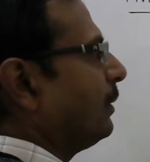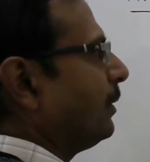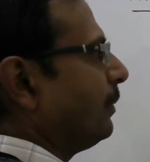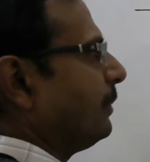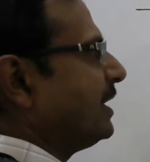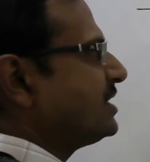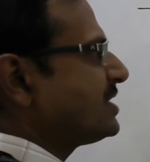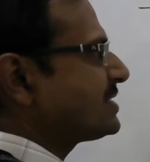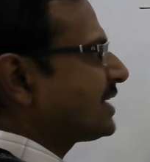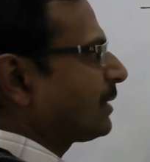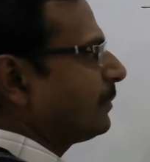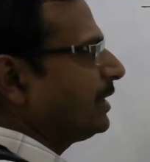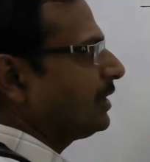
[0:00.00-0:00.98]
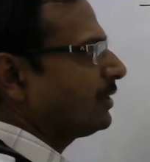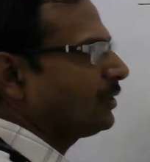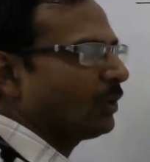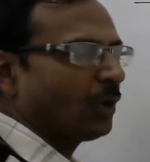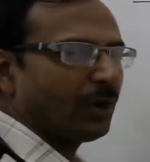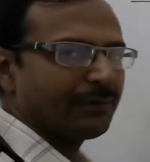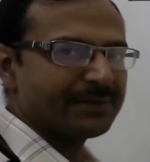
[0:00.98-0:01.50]
major segment
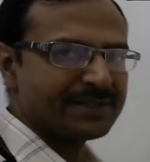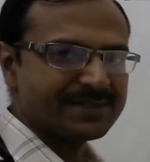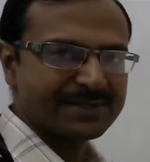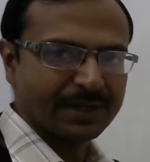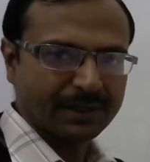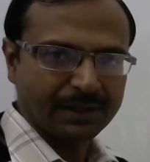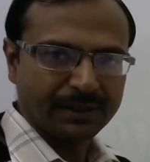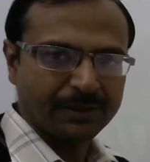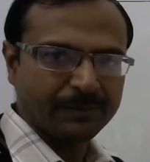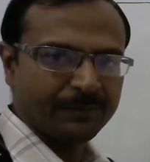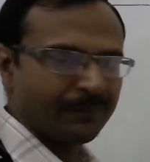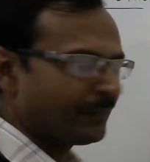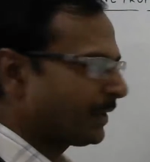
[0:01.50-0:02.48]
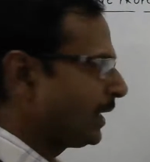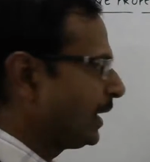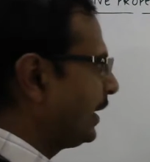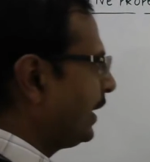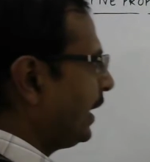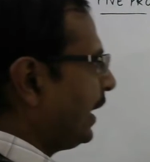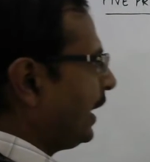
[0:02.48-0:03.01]
of this circle
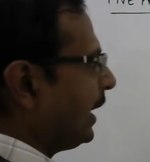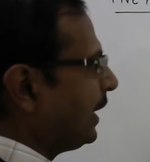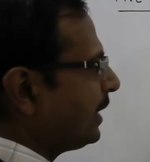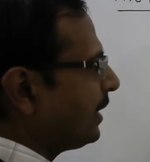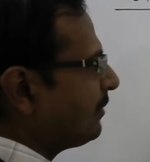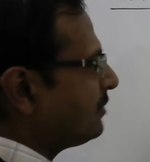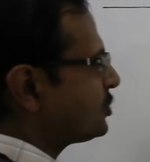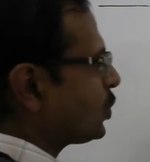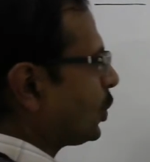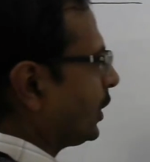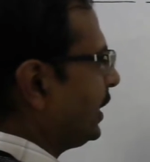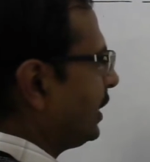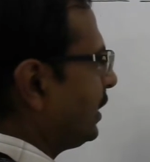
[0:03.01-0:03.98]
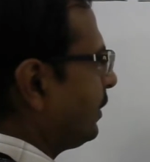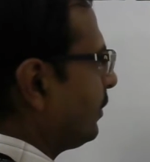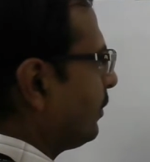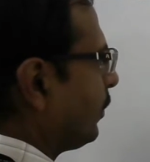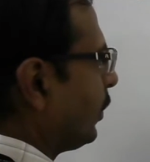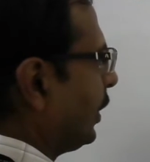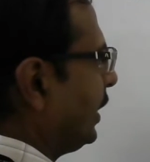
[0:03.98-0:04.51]
and I will join
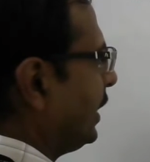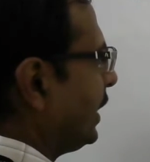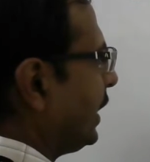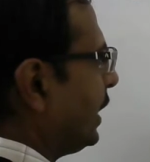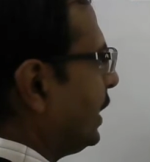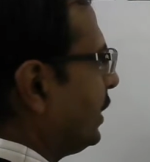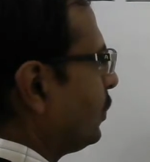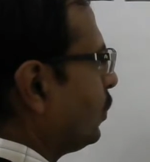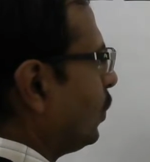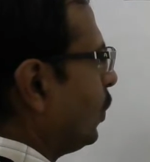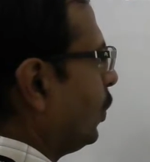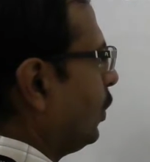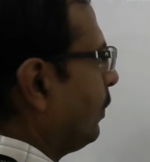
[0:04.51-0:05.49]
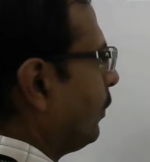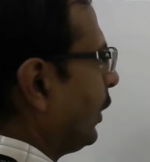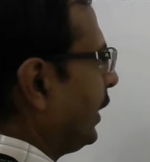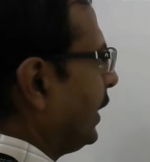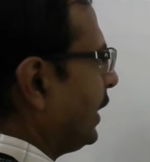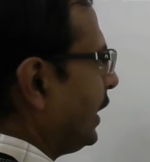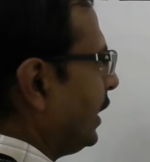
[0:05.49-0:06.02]
point A to O
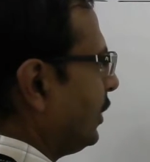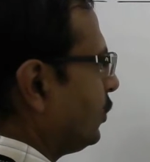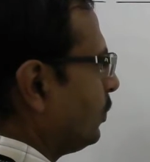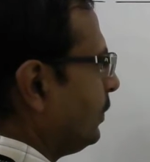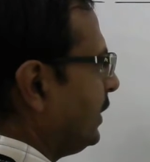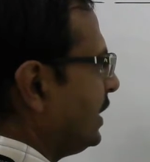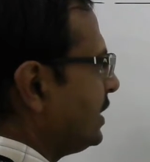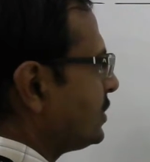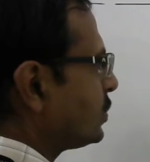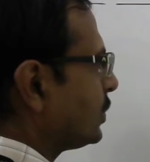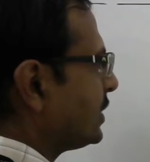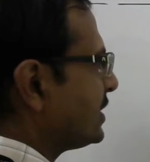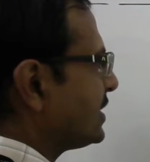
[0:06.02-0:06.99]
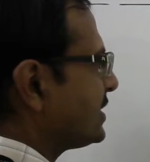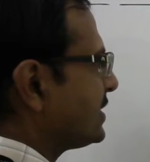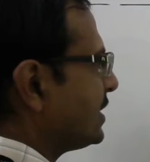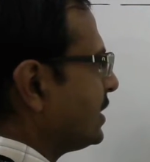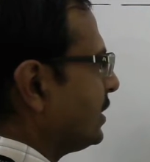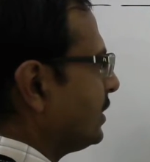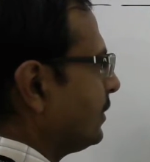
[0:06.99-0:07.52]
point A to B so this is
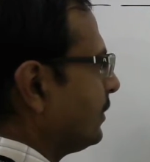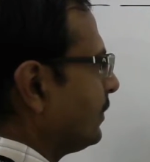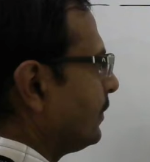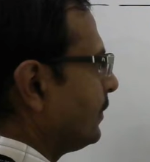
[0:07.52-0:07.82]
the